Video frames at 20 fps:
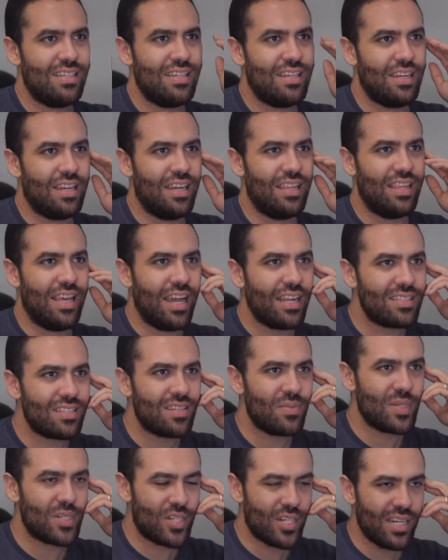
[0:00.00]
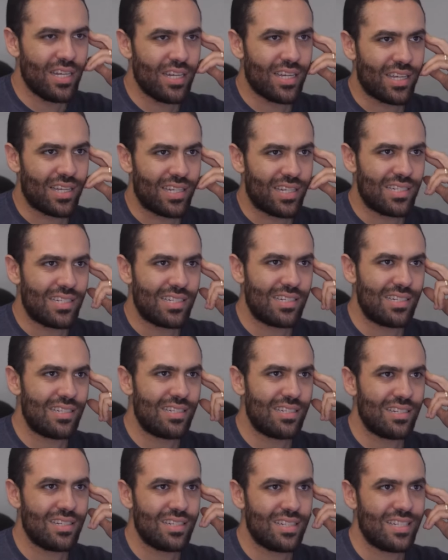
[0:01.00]
It's and really, that's a machine gun. really
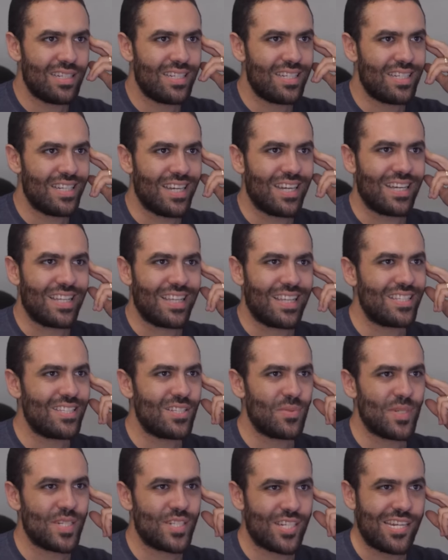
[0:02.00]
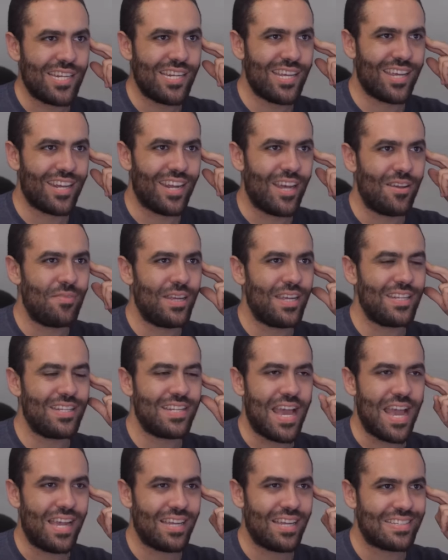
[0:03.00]
slow. Yeah, that's a machine gun. I paid
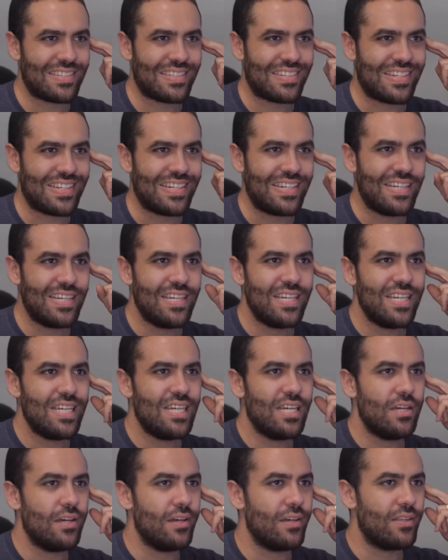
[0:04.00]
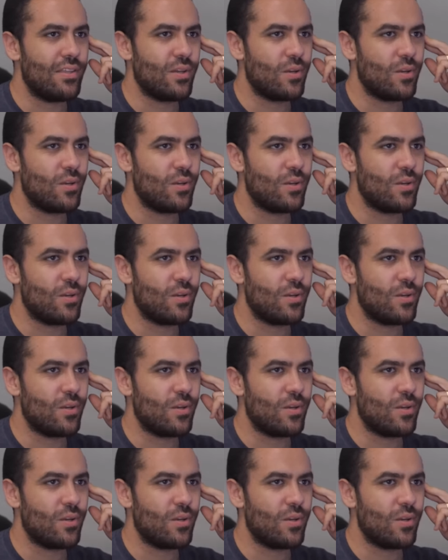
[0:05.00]
taxes on it. Uh, the